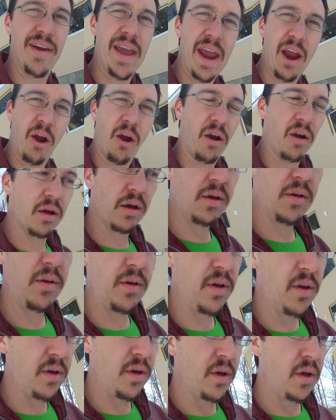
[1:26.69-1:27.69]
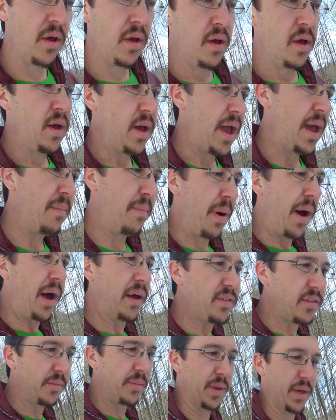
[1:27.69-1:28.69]
of air. And
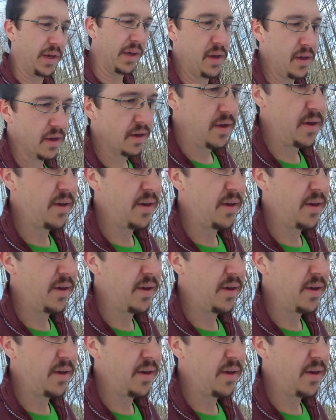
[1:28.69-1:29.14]
possibly